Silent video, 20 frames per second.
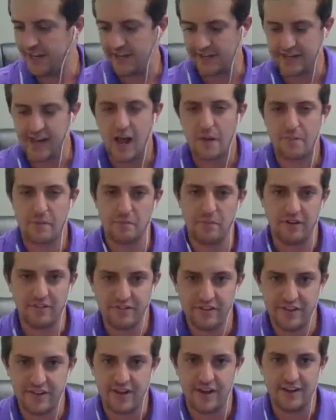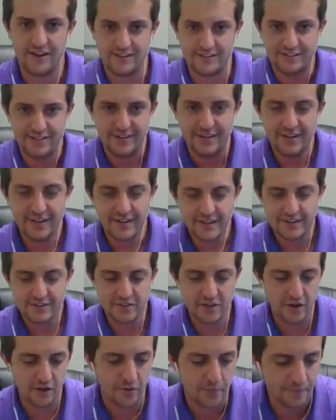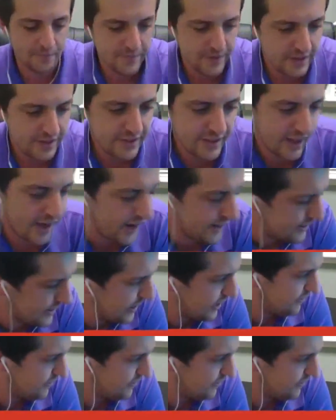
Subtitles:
I can't copy my fiat. So the